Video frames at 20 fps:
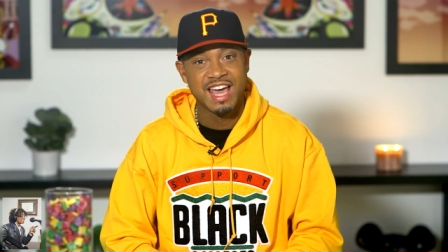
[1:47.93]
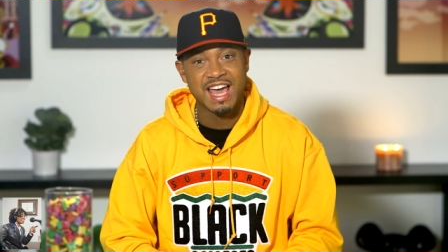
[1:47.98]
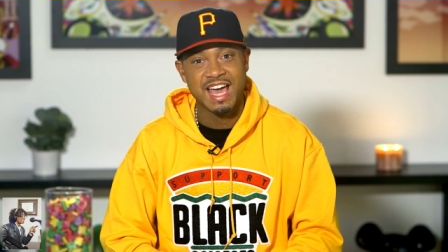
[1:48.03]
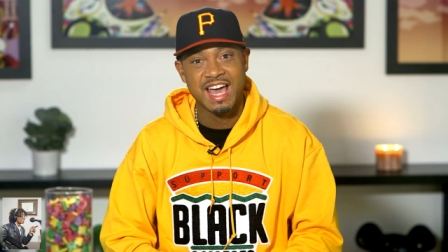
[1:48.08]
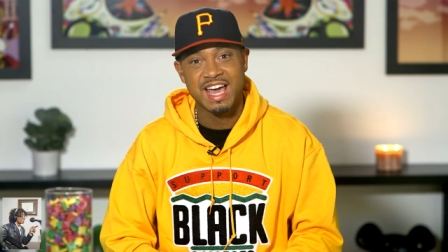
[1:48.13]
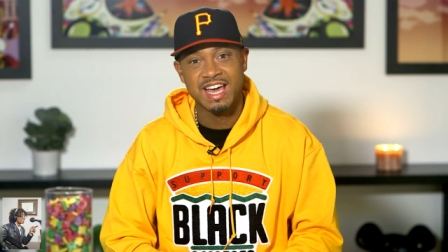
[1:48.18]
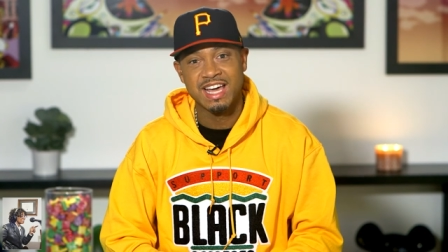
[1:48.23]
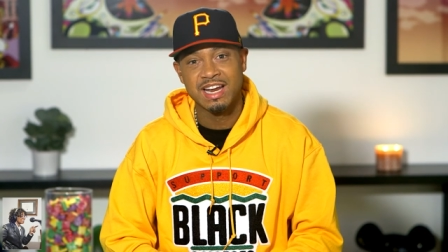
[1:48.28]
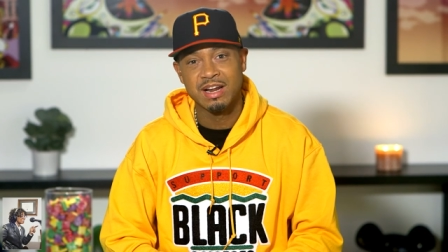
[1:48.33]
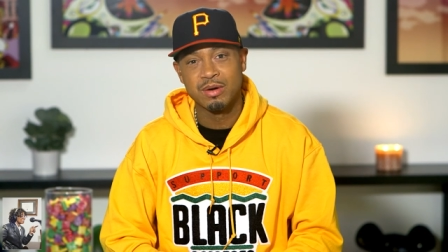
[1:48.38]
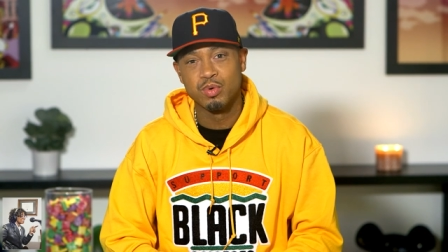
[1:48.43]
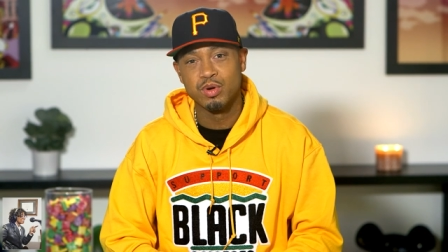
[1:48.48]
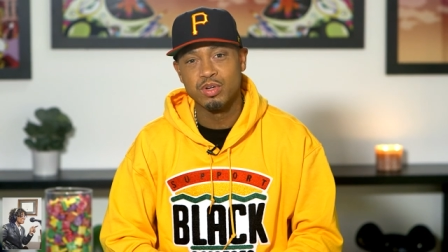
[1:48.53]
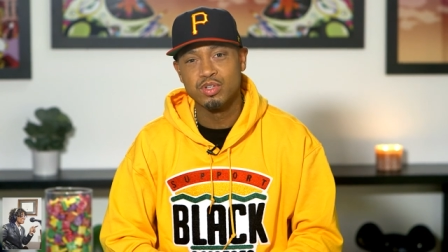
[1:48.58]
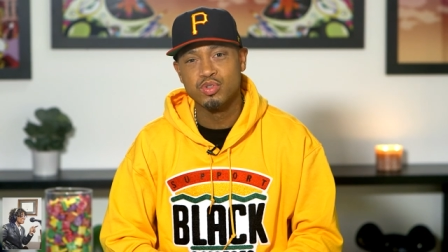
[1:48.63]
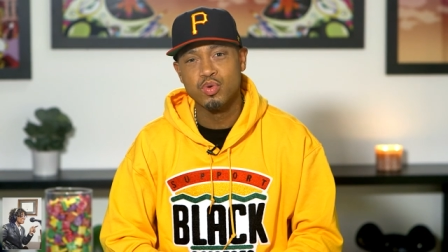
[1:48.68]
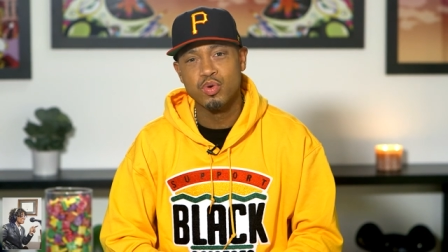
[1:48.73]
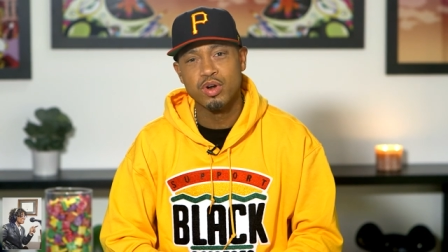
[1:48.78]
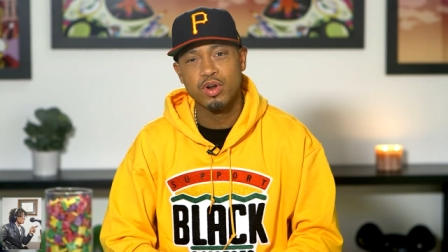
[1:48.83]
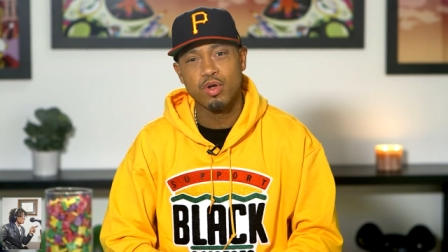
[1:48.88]
and we're
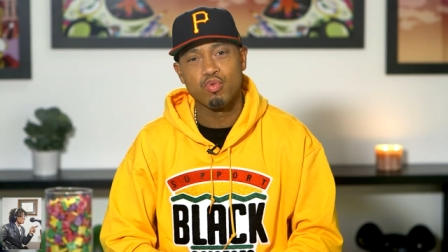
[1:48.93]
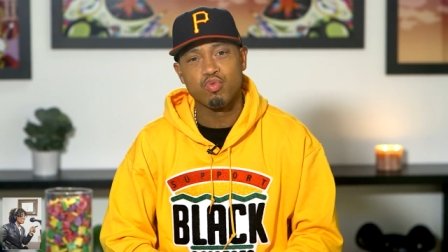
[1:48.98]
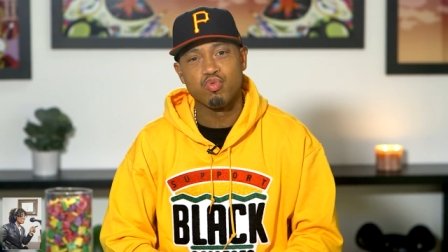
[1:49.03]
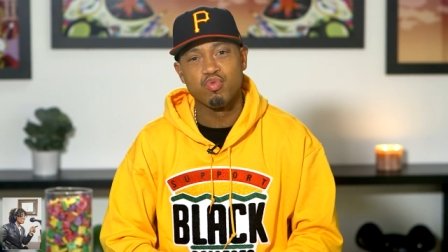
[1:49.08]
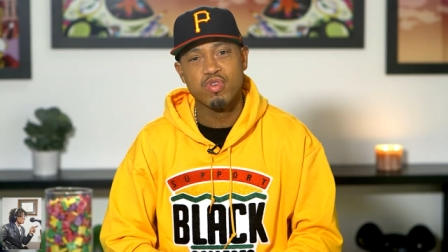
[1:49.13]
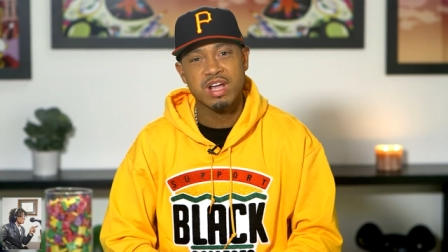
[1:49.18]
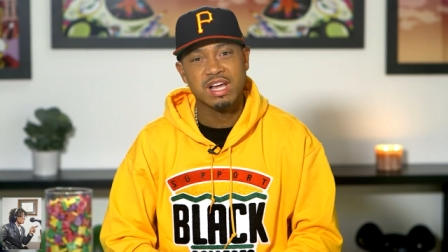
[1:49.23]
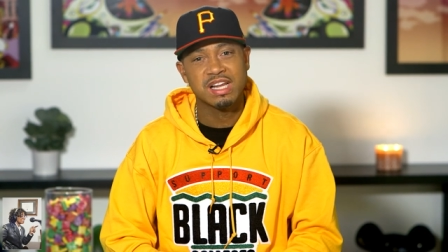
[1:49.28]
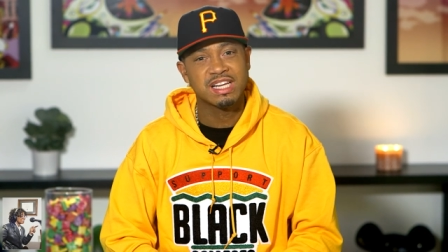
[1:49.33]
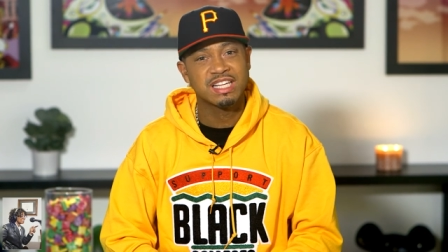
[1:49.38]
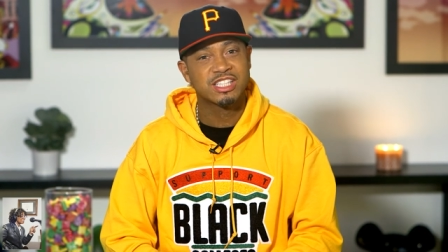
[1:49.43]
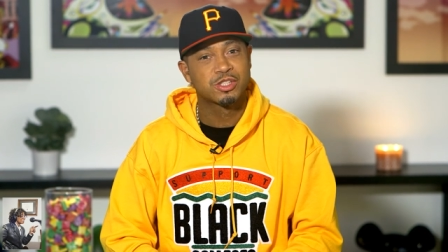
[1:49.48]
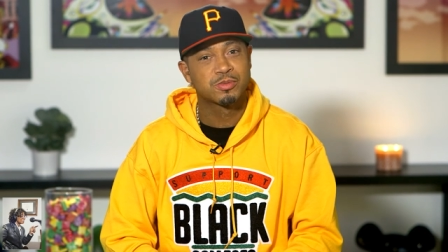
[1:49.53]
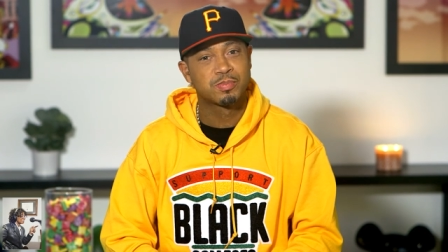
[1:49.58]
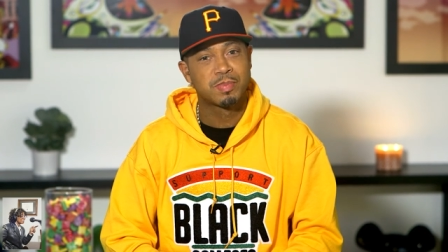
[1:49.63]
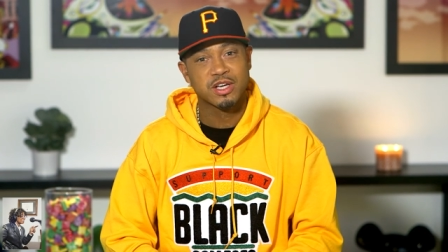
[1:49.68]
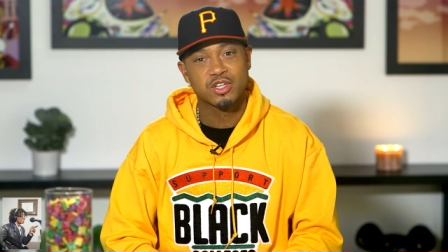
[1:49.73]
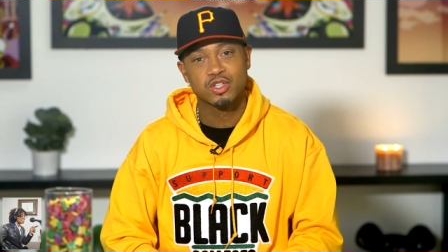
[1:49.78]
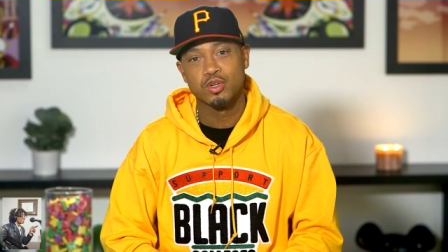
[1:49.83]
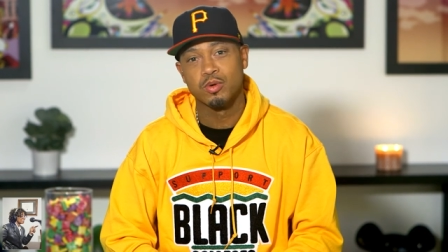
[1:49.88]
doing a really
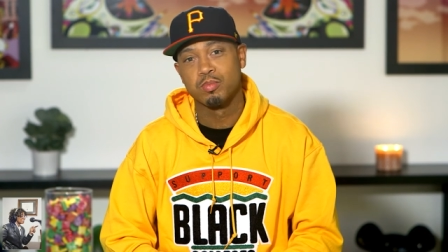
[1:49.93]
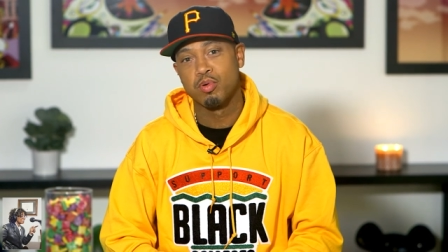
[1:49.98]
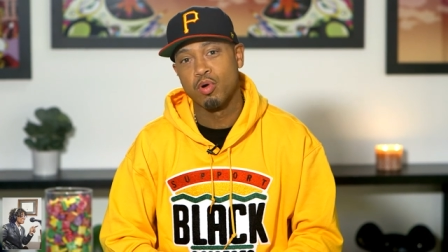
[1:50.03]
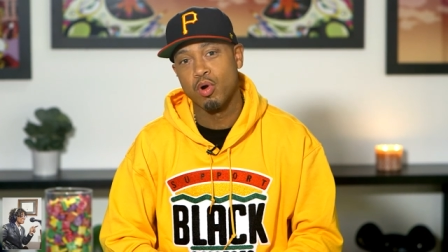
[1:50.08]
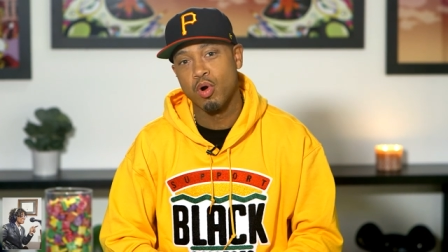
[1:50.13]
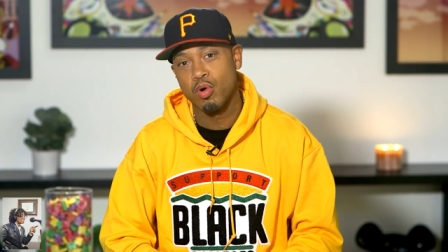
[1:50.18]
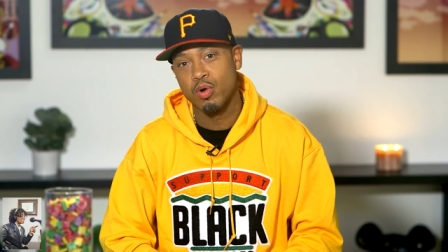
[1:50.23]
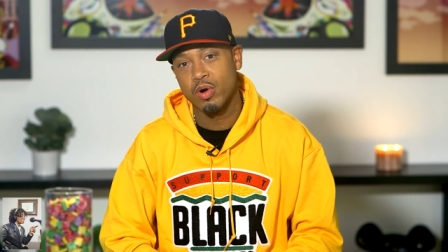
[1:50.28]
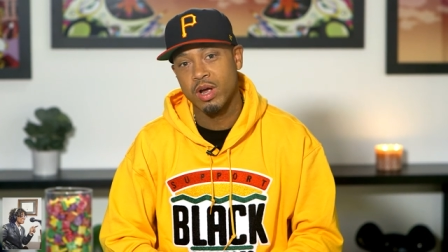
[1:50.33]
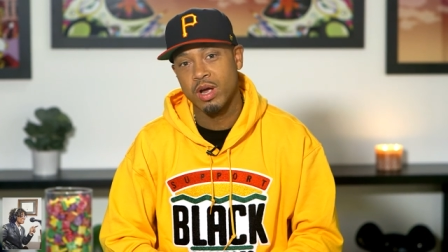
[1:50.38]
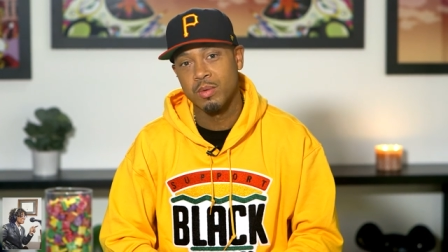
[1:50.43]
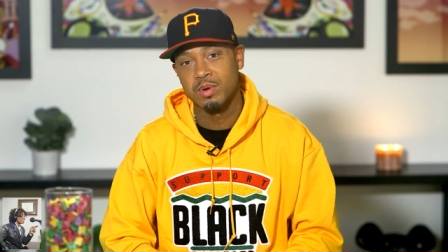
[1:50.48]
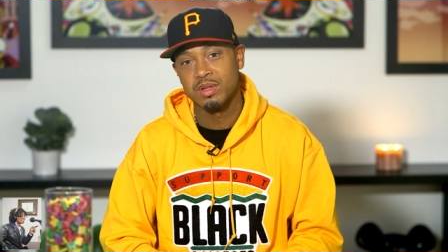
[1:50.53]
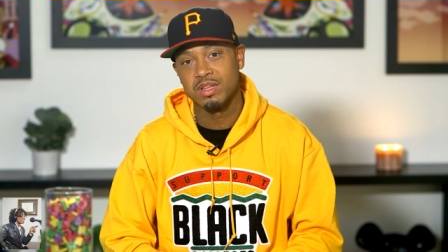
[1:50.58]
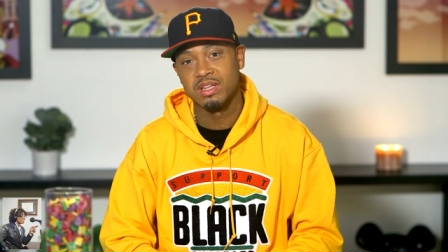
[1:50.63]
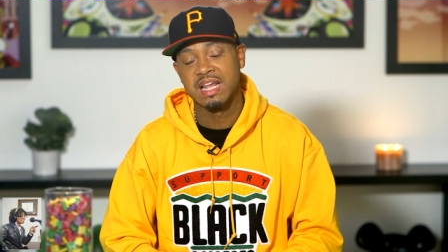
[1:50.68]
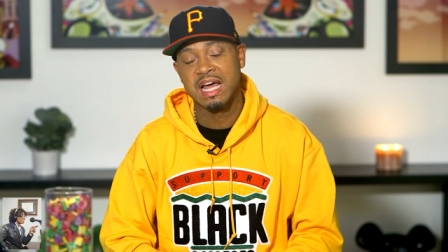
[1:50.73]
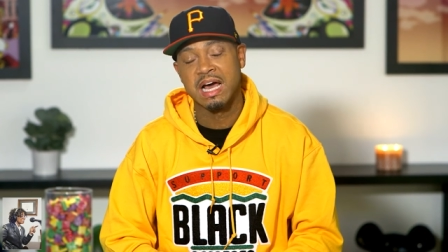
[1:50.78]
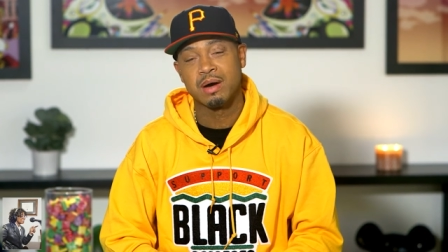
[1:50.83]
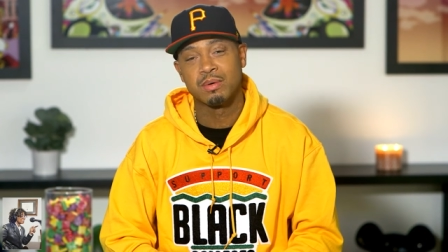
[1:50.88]
special program with
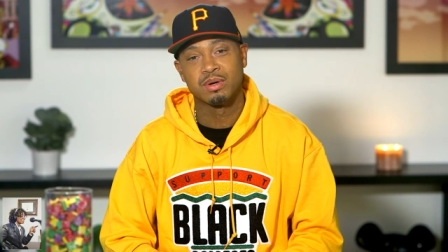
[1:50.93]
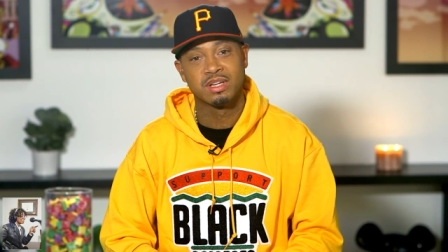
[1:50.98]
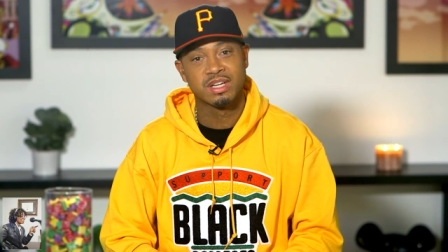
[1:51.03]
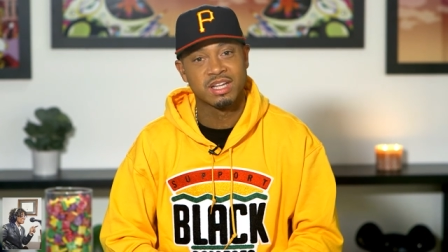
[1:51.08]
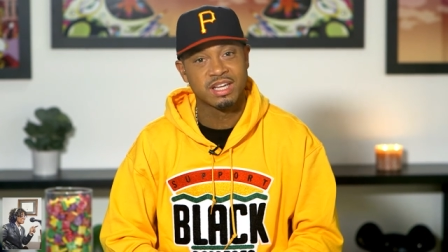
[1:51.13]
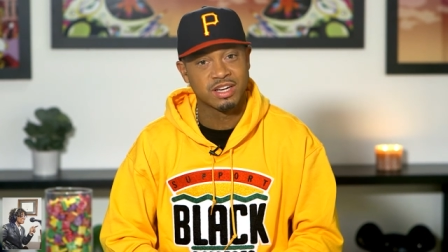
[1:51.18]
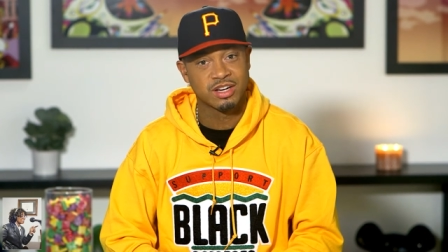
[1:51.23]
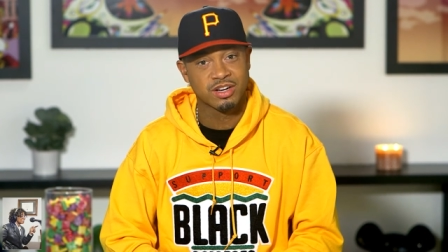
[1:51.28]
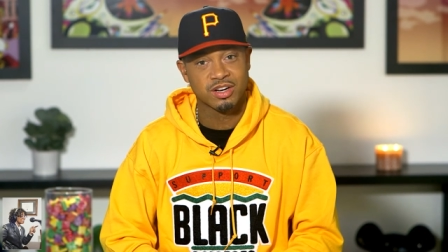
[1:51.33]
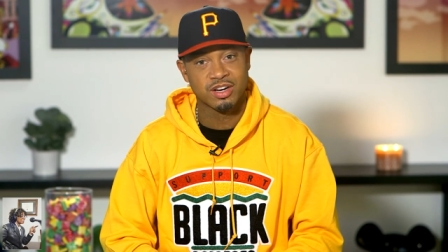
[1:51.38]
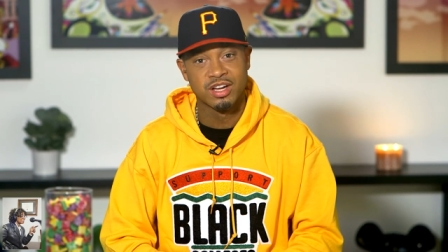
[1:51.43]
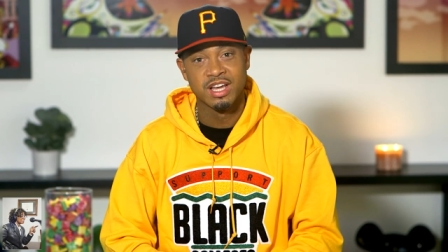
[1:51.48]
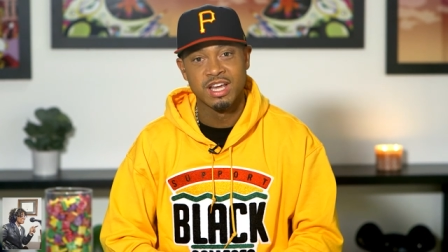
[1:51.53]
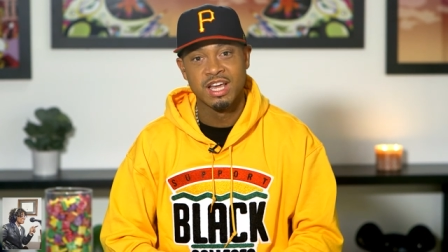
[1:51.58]
Now and Later,